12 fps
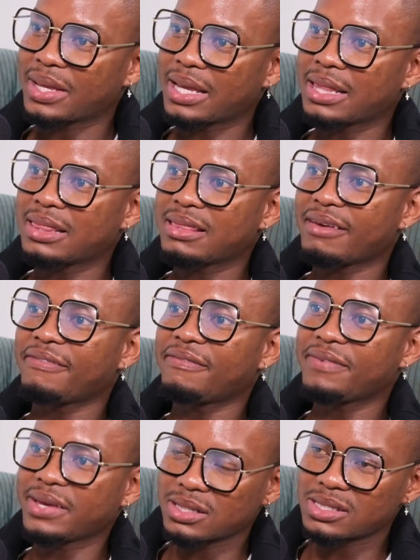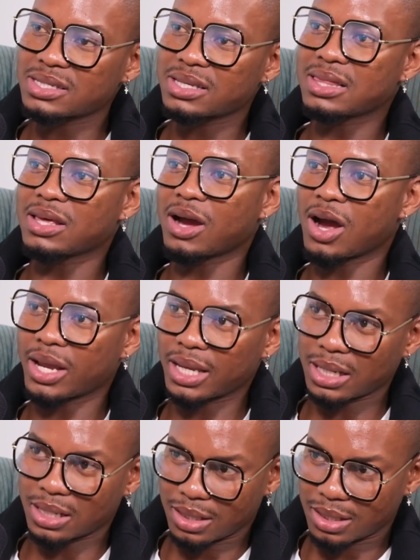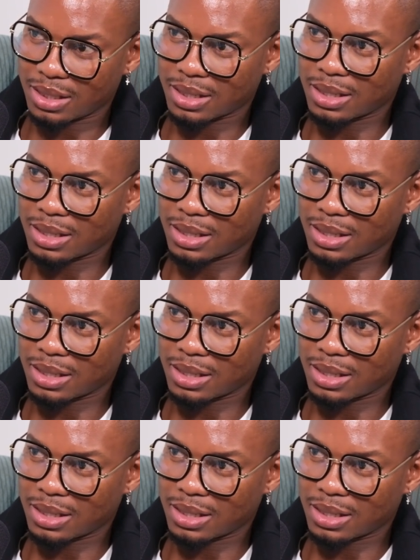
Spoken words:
in the fields that they are in.